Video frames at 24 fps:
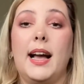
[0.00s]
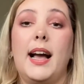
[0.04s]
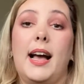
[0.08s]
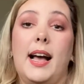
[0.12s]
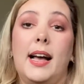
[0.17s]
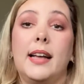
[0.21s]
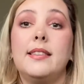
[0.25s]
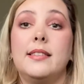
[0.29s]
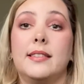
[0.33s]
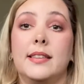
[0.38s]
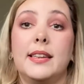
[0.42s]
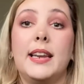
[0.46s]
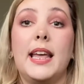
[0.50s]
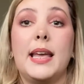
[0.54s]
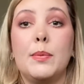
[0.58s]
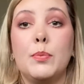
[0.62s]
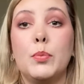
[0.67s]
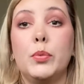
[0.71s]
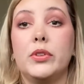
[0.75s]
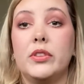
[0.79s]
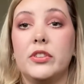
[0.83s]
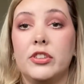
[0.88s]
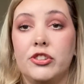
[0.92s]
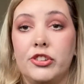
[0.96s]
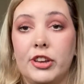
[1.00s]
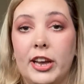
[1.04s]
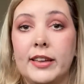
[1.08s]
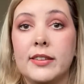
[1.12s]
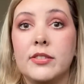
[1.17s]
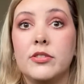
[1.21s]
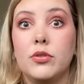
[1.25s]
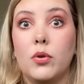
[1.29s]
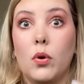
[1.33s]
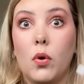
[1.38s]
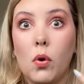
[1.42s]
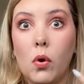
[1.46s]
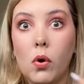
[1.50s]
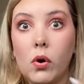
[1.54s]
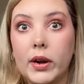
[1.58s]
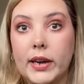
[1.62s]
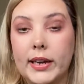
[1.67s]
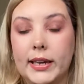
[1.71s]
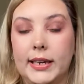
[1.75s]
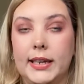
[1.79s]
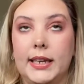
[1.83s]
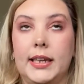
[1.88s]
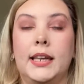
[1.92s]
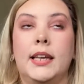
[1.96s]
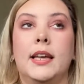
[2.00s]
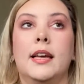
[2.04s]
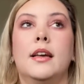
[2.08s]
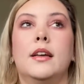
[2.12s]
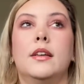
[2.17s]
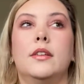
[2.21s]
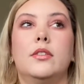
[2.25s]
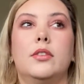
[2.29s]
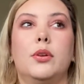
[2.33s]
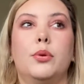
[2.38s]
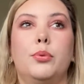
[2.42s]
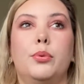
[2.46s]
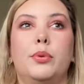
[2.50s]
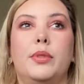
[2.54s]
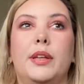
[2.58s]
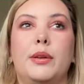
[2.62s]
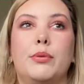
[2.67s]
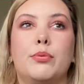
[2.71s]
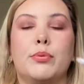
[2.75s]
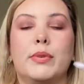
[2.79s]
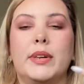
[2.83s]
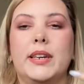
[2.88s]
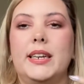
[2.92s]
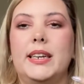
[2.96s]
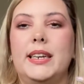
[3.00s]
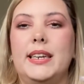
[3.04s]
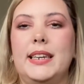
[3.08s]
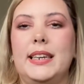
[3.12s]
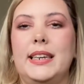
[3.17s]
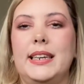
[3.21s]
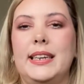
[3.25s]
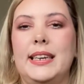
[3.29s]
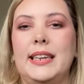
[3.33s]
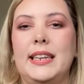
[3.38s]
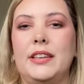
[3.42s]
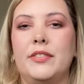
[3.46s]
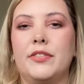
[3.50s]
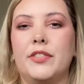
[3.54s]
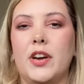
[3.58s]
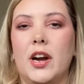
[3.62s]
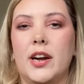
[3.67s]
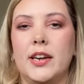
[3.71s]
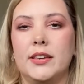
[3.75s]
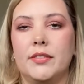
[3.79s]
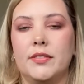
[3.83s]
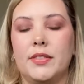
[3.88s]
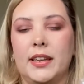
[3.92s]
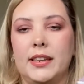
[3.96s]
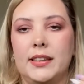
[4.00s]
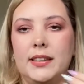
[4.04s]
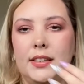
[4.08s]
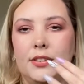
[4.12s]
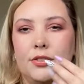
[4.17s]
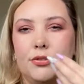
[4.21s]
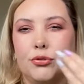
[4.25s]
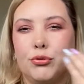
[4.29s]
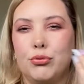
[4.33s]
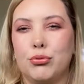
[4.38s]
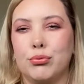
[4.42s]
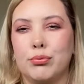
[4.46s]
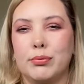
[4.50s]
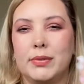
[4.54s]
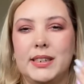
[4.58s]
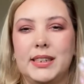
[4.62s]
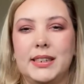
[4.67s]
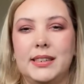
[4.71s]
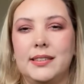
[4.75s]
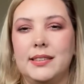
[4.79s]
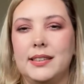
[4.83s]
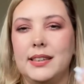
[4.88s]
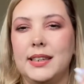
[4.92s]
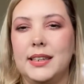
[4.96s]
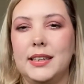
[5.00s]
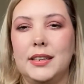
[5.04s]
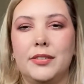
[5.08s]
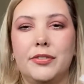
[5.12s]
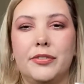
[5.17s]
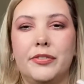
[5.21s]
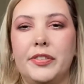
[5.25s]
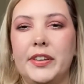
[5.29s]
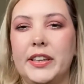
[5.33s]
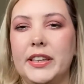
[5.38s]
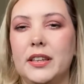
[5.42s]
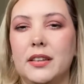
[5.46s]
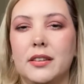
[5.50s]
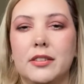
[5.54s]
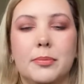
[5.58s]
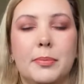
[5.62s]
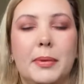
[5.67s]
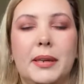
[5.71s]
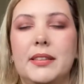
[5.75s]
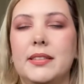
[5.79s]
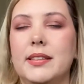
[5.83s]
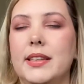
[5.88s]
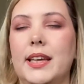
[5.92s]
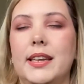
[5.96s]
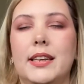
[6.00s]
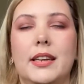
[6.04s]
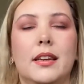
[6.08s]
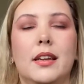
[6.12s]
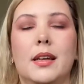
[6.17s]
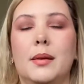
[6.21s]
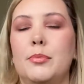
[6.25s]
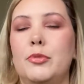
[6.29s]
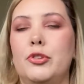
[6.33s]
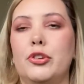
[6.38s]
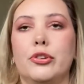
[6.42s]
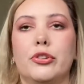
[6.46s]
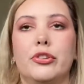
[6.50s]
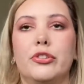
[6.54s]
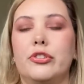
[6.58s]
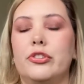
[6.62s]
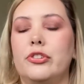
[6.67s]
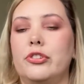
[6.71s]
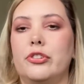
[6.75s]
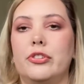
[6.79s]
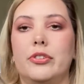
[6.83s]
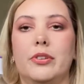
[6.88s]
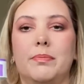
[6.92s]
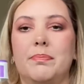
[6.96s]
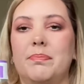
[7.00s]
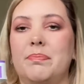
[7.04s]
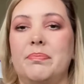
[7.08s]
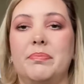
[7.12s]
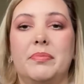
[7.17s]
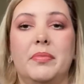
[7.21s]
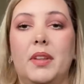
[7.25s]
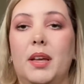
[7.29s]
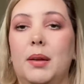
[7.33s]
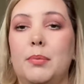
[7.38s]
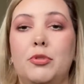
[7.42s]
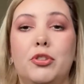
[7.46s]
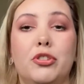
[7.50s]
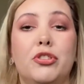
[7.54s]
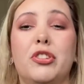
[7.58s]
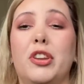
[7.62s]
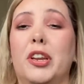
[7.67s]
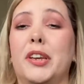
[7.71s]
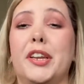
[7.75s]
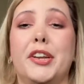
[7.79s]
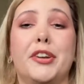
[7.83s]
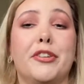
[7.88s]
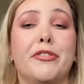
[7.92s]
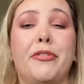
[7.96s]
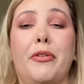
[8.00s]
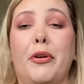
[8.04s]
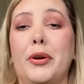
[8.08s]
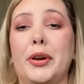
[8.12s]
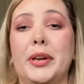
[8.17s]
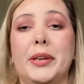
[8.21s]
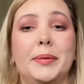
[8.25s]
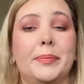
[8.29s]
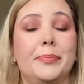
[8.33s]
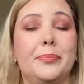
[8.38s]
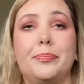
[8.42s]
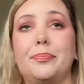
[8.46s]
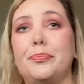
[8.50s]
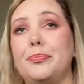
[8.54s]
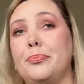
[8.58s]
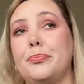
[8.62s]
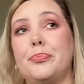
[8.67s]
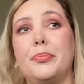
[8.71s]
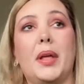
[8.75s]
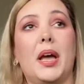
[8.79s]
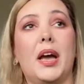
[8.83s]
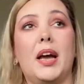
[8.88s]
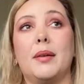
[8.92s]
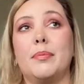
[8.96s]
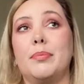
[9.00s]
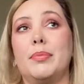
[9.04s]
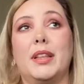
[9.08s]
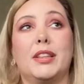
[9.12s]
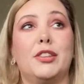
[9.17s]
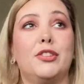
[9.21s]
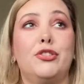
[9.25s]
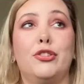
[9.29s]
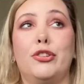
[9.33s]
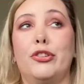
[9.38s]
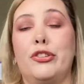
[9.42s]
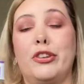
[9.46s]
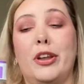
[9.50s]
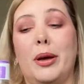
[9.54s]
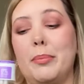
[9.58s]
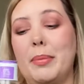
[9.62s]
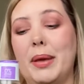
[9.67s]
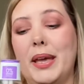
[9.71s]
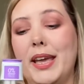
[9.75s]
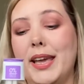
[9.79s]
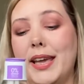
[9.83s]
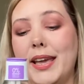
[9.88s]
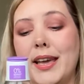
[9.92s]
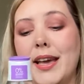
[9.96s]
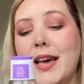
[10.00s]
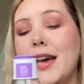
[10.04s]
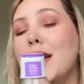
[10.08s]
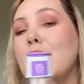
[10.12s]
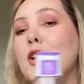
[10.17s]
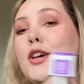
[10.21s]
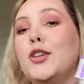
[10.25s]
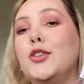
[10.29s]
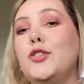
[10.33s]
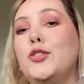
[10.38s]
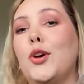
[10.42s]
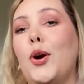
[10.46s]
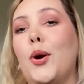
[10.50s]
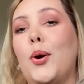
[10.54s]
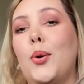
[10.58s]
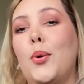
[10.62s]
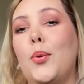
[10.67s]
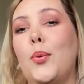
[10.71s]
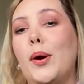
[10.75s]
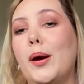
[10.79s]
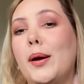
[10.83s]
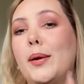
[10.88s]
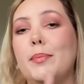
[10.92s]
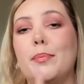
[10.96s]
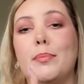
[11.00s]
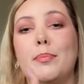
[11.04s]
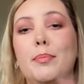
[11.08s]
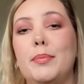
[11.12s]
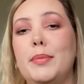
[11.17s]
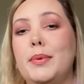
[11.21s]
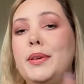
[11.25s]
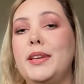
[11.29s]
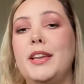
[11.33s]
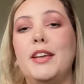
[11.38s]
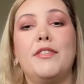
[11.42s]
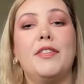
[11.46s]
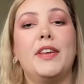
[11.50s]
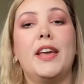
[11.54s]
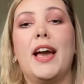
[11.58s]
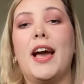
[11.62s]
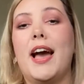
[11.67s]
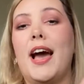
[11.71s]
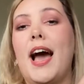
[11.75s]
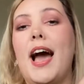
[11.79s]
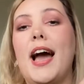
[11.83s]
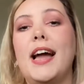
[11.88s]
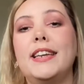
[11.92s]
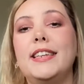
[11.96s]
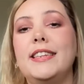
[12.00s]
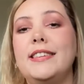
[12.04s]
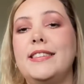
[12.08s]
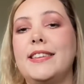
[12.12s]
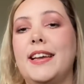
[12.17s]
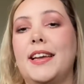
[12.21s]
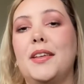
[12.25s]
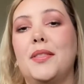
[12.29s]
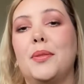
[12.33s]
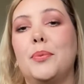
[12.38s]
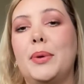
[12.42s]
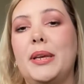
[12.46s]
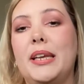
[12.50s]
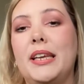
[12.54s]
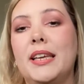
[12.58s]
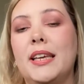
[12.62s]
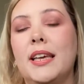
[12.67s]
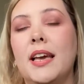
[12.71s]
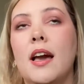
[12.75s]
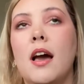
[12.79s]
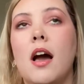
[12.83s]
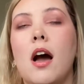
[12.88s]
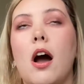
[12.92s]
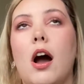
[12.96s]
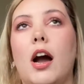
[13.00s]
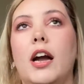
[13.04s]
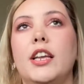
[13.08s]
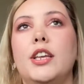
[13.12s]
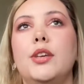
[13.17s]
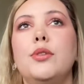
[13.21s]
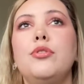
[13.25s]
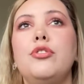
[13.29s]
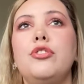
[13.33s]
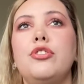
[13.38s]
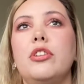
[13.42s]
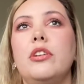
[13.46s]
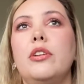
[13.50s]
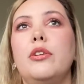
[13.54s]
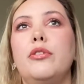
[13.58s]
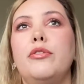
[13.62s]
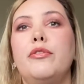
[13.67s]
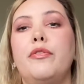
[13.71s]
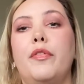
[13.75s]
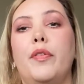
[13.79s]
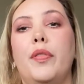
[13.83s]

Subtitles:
as the name would suggest, oily. So they really leave kind of like this greasy feel to my skin, and I'm just not here for it. Nah, that's just not me. So Nivea any day of the week. I used to love